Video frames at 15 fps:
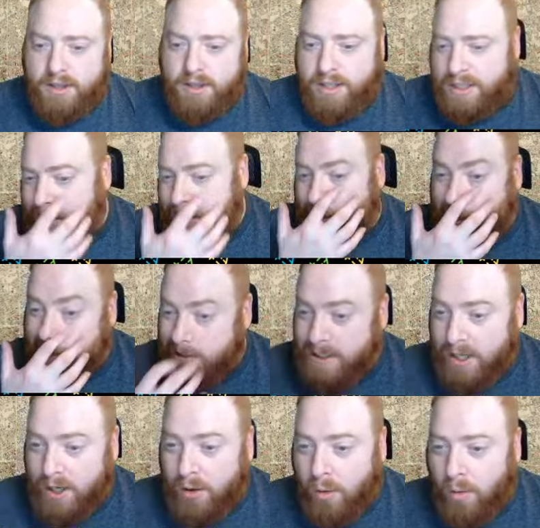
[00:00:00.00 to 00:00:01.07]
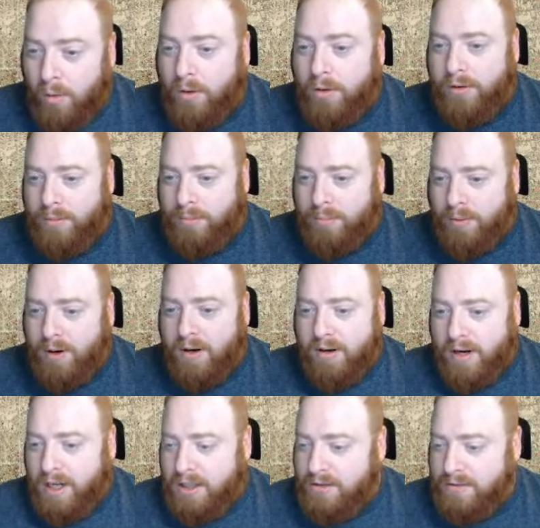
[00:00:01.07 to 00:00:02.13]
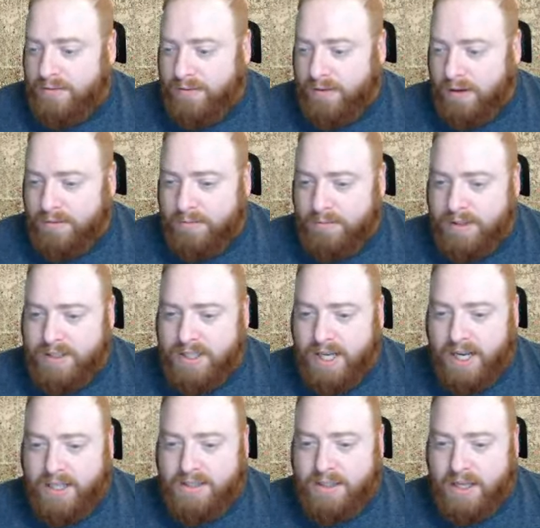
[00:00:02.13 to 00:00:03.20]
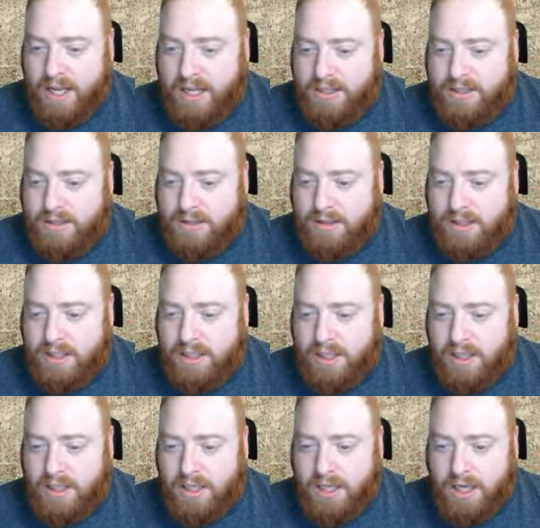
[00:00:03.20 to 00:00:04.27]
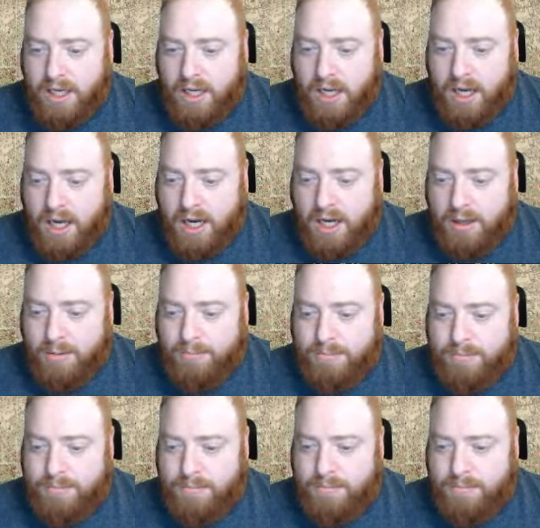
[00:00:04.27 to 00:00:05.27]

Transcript: let's see, that's the northern part, not too far from Gdansk, Ascoli. Um,